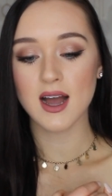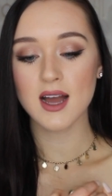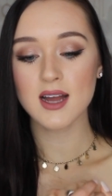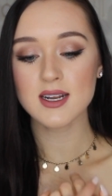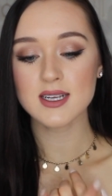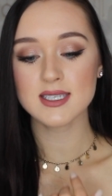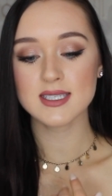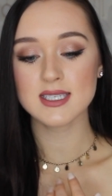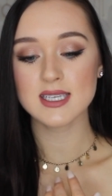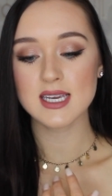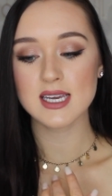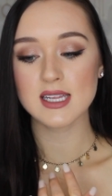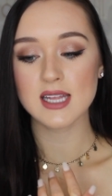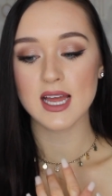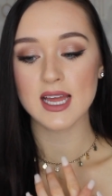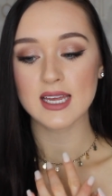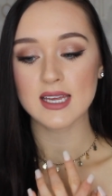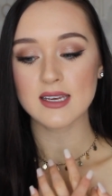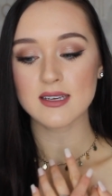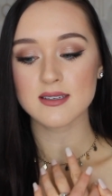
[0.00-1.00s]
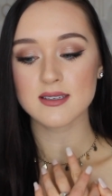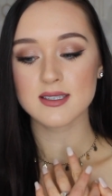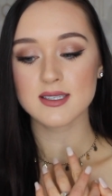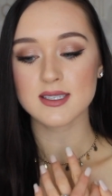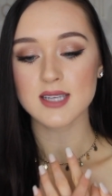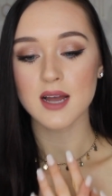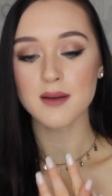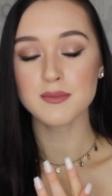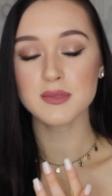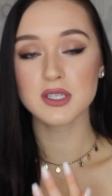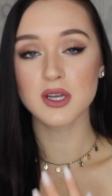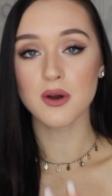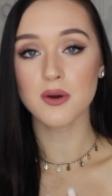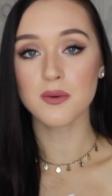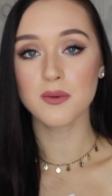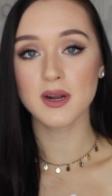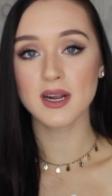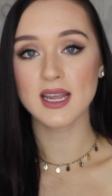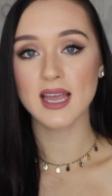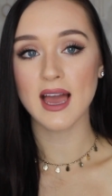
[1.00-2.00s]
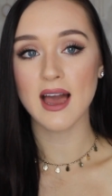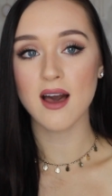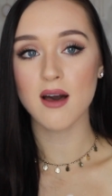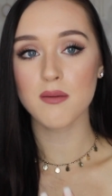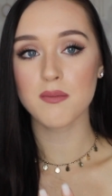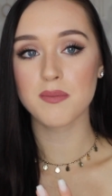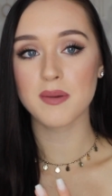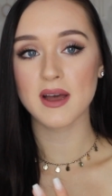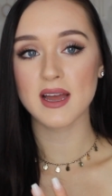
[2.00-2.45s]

Honestly, like, some don't work out,